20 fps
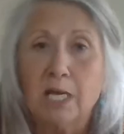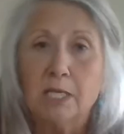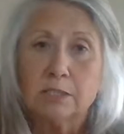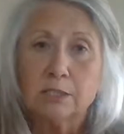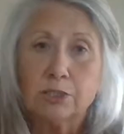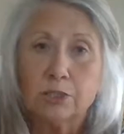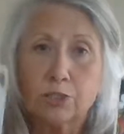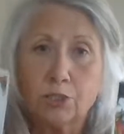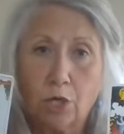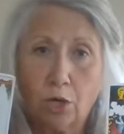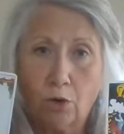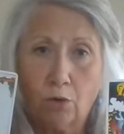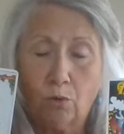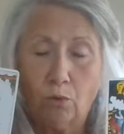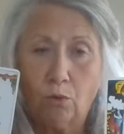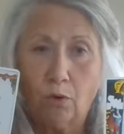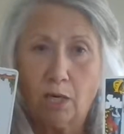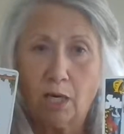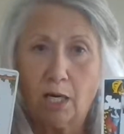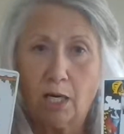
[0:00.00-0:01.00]

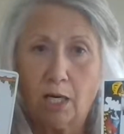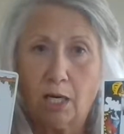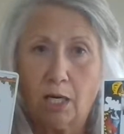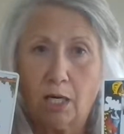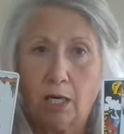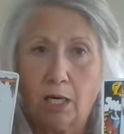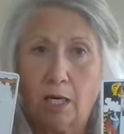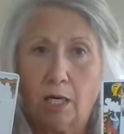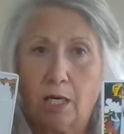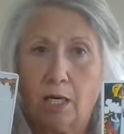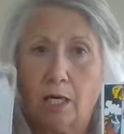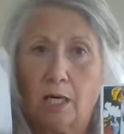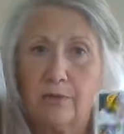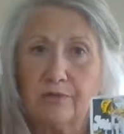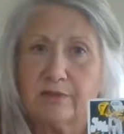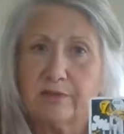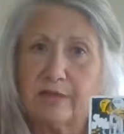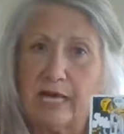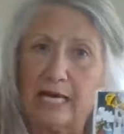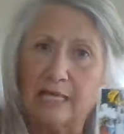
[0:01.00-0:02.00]
So
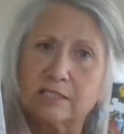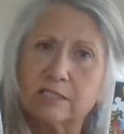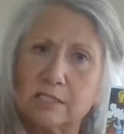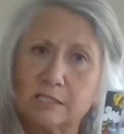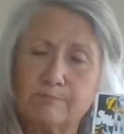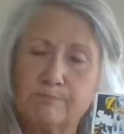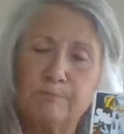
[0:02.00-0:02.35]
that's